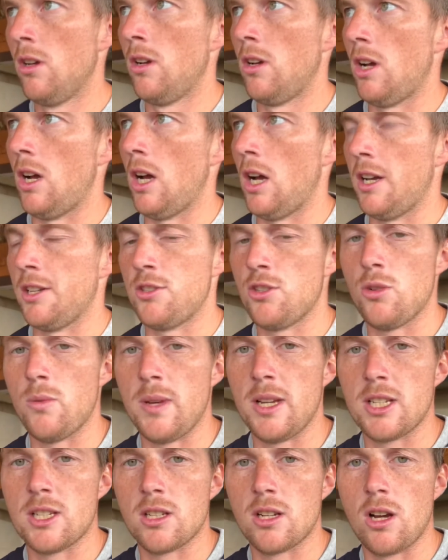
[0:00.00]
Uh, two
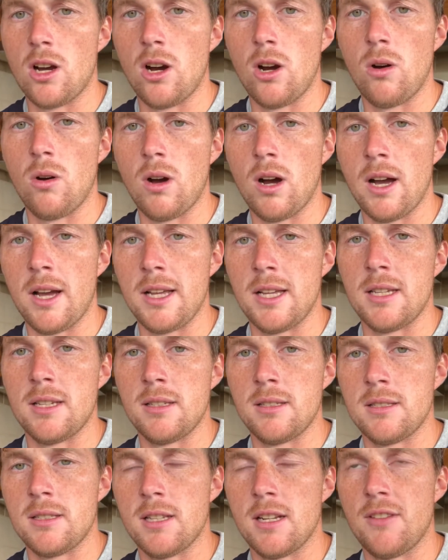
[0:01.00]
weeks ago,
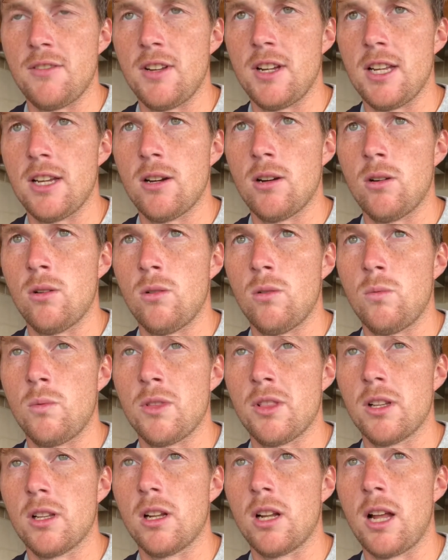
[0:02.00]
I did a video
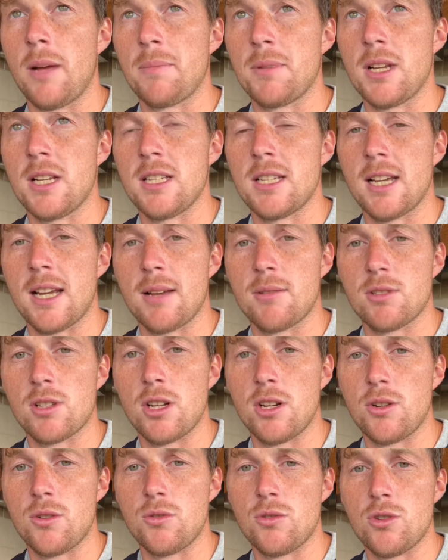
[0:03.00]
with a little update saying I was
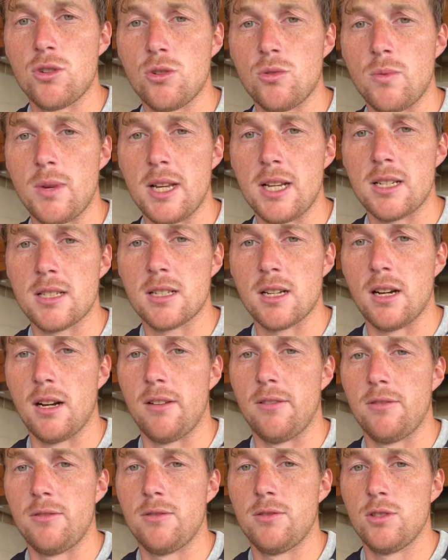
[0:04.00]
gonna do two weeks
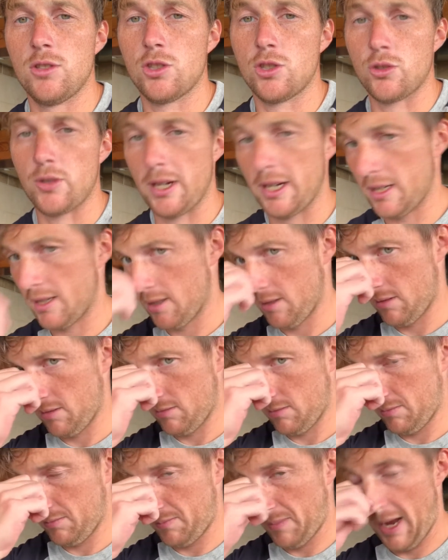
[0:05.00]
of strict,
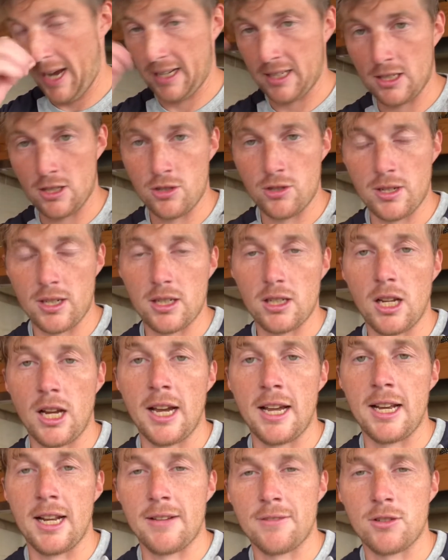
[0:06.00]
back to strict
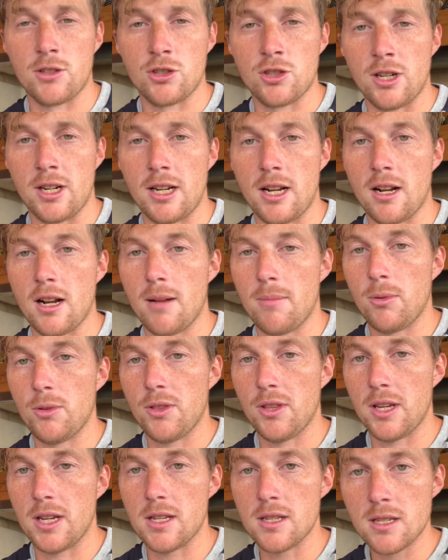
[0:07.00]
Lion after trying a couple
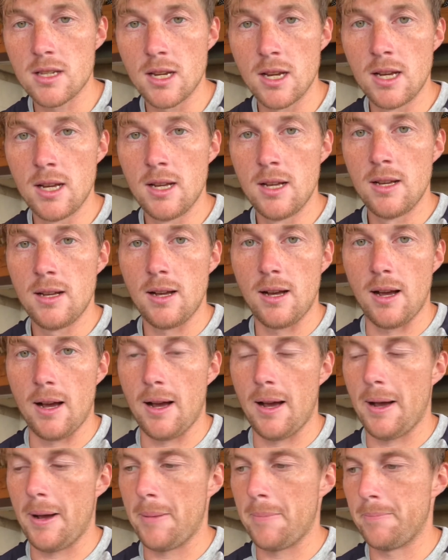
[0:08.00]
things.
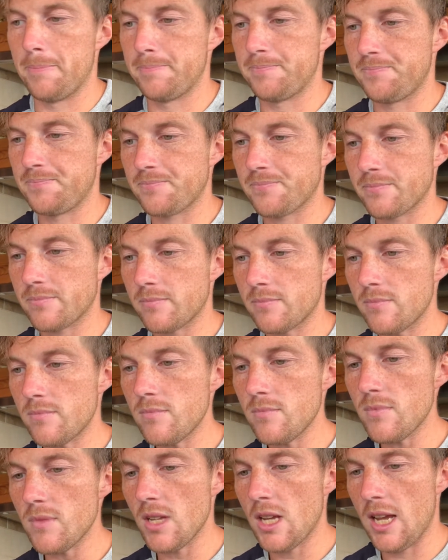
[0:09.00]
Um,
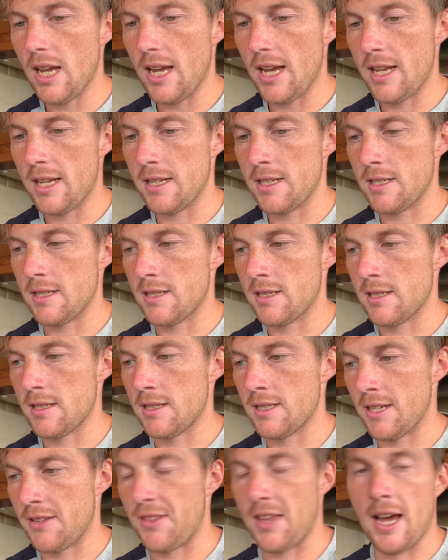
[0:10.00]
and
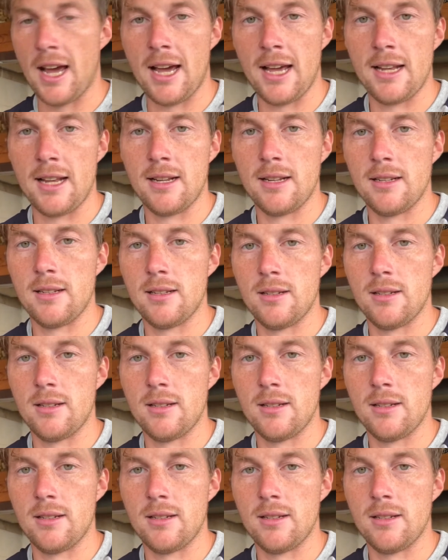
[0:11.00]
did that.